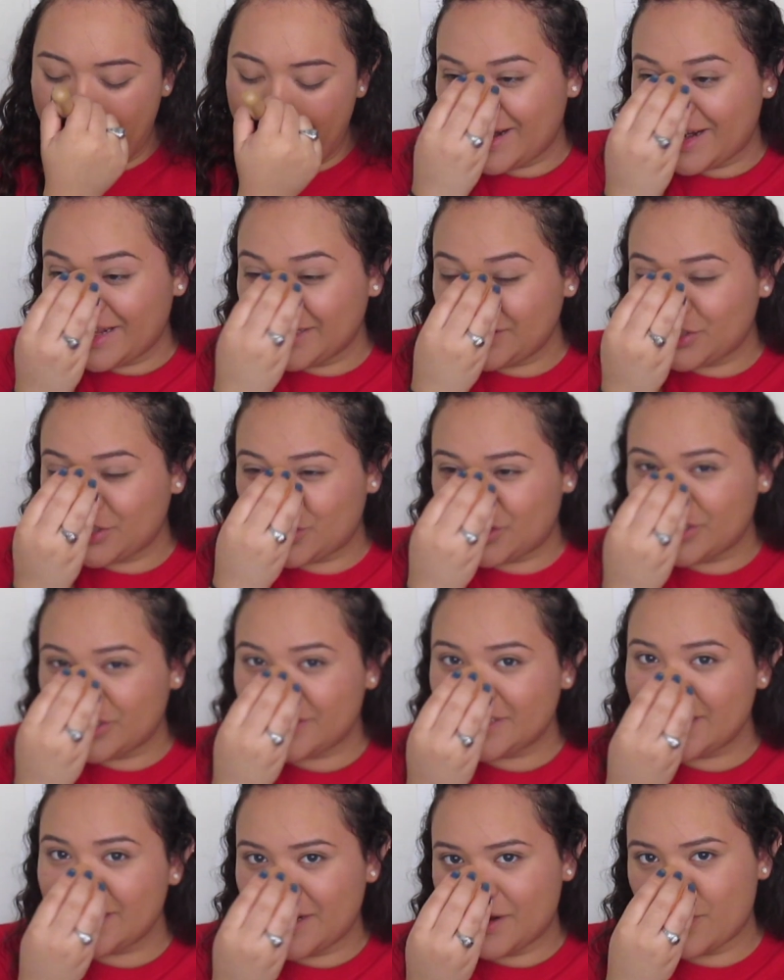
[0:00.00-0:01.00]
Let's
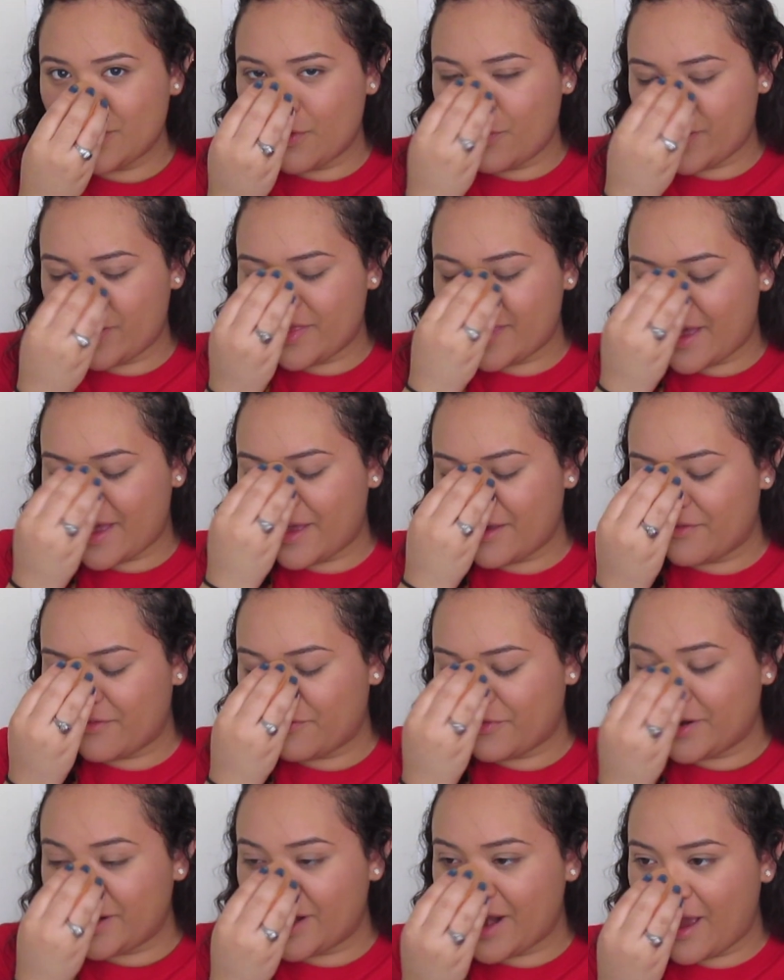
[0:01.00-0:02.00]
just ignore that
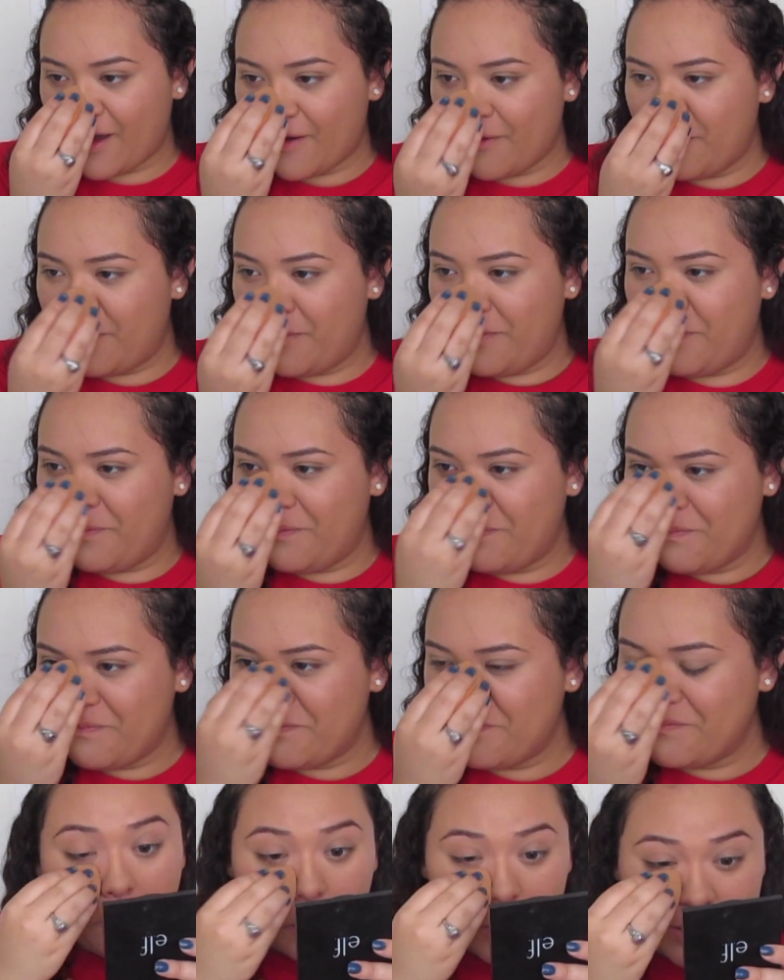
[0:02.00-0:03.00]
for now.
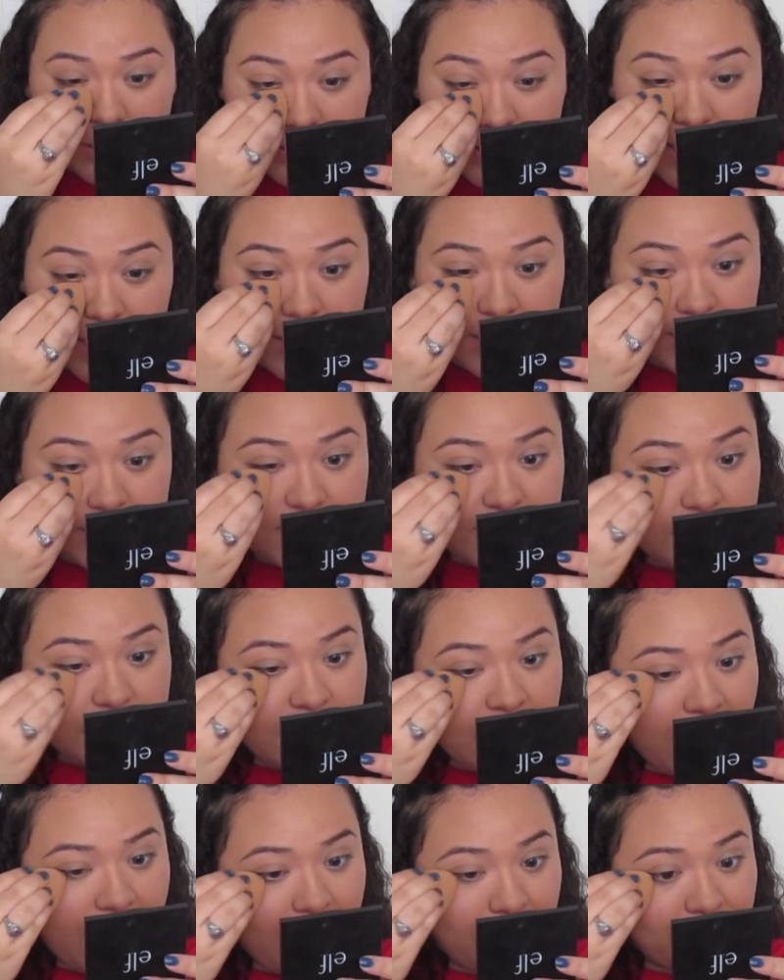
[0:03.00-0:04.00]
Pretend it didn't
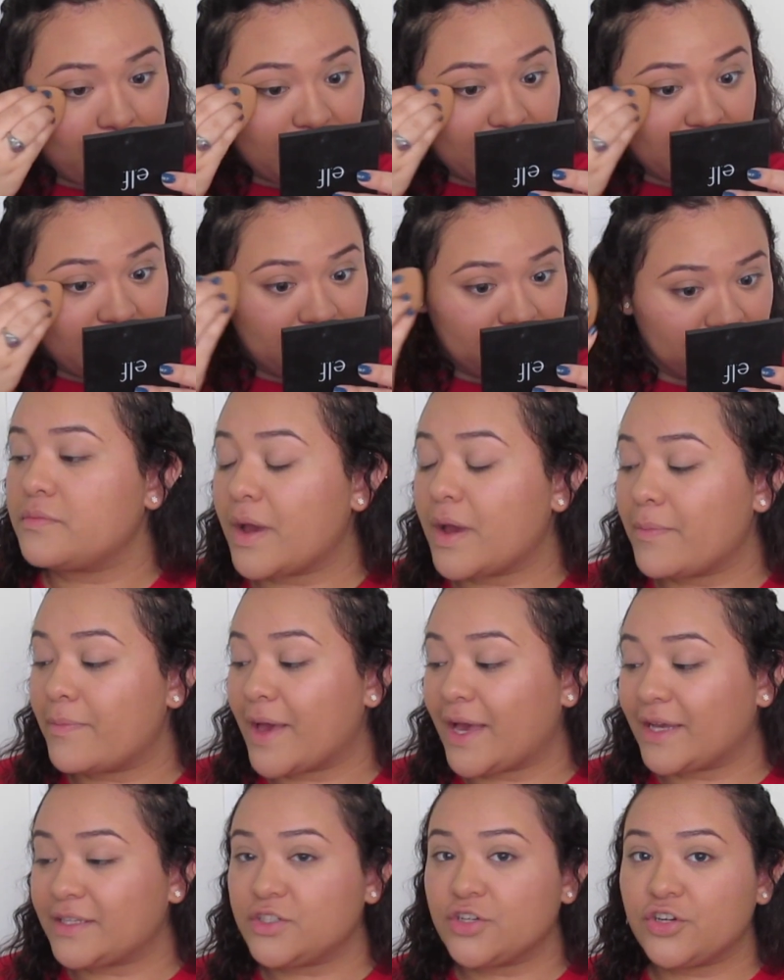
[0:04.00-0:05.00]
happen. My
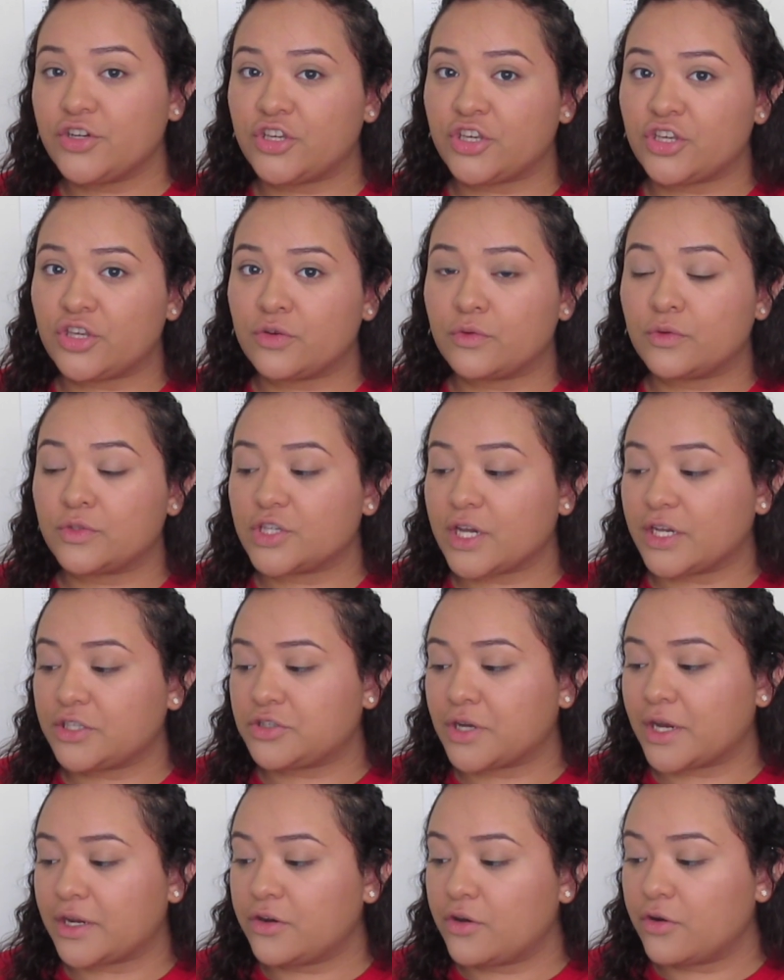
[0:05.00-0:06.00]
bags are huge. I
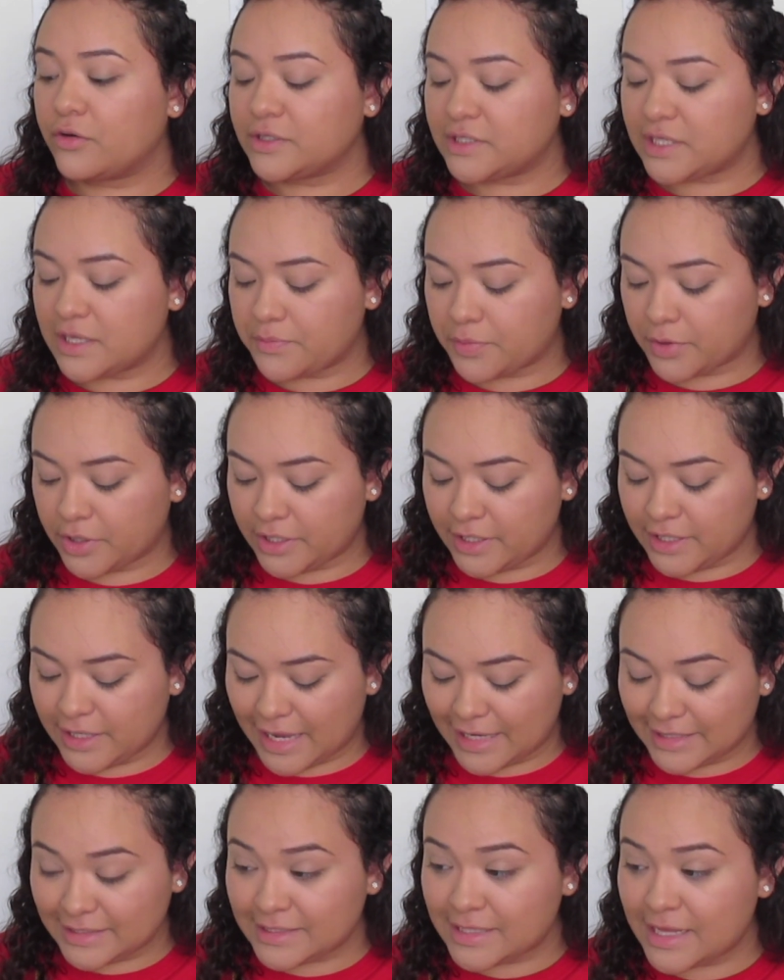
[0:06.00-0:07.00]
tried to go to sleep early
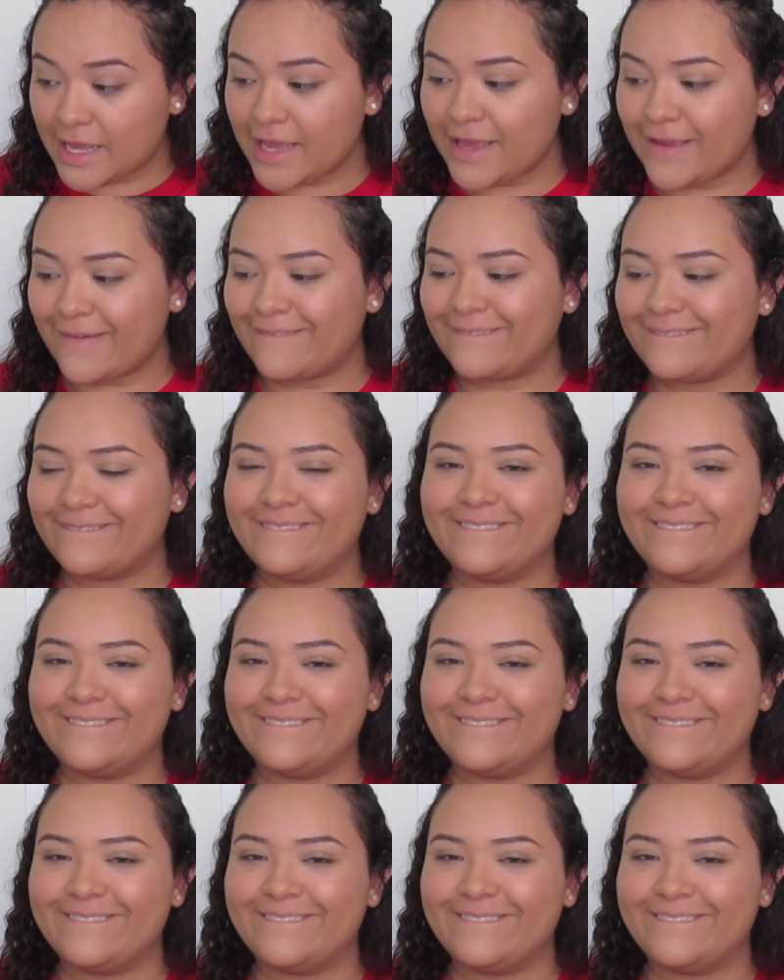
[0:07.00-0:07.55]
last night.